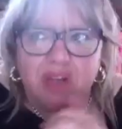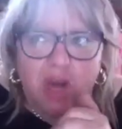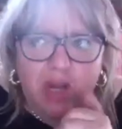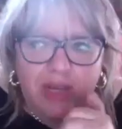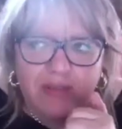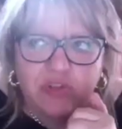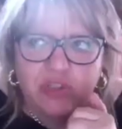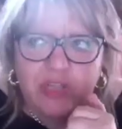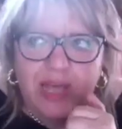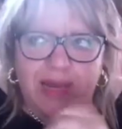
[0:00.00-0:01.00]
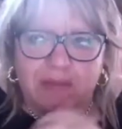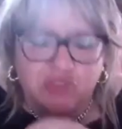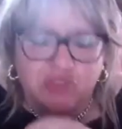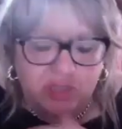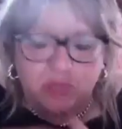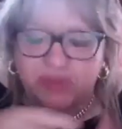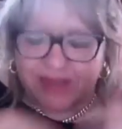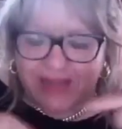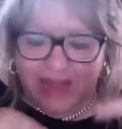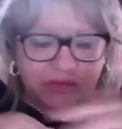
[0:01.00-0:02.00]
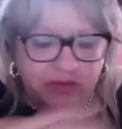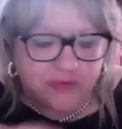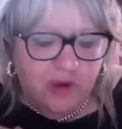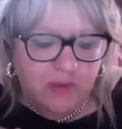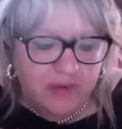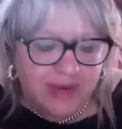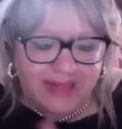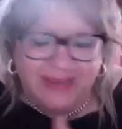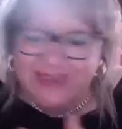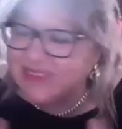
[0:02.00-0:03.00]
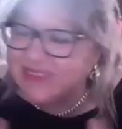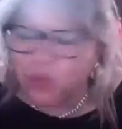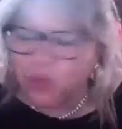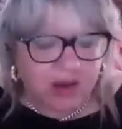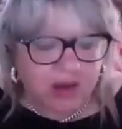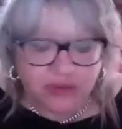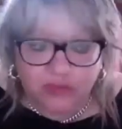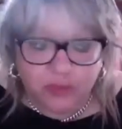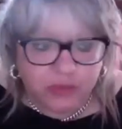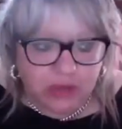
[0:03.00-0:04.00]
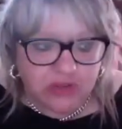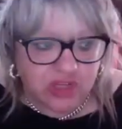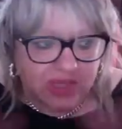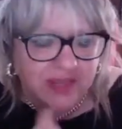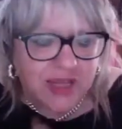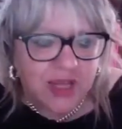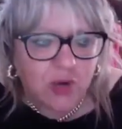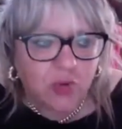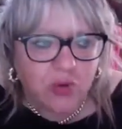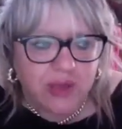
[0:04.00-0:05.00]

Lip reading: and Antonella Mocellini with a gallery from Milan. They did a wonderful project with